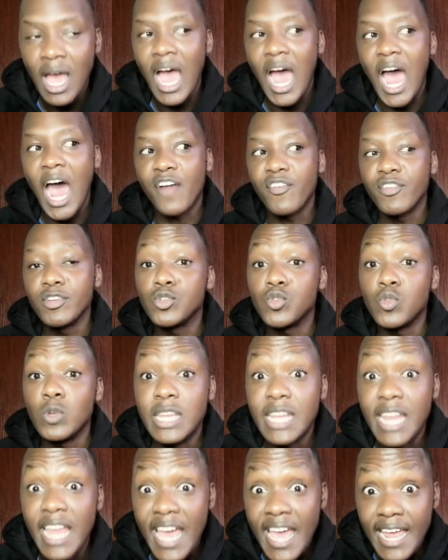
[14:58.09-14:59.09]
hungry to
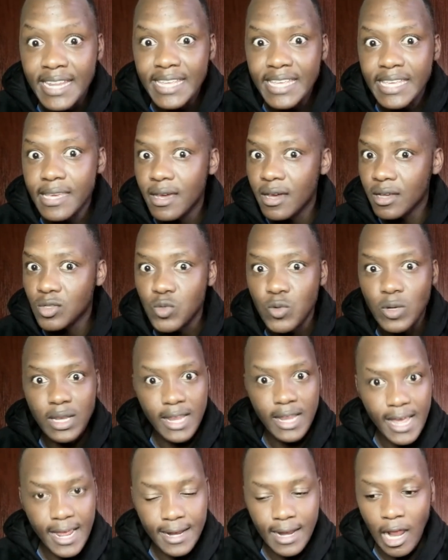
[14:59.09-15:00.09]
learn, eager to
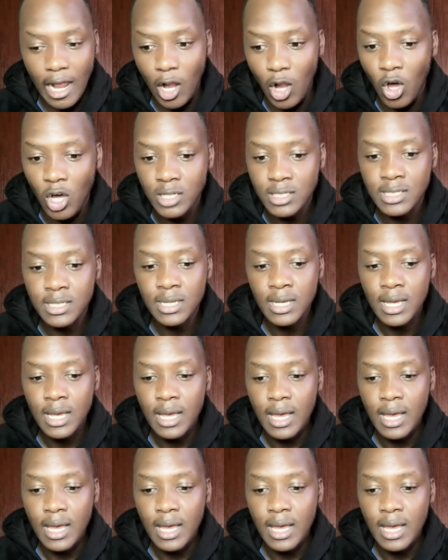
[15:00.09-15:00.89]
learn a lot,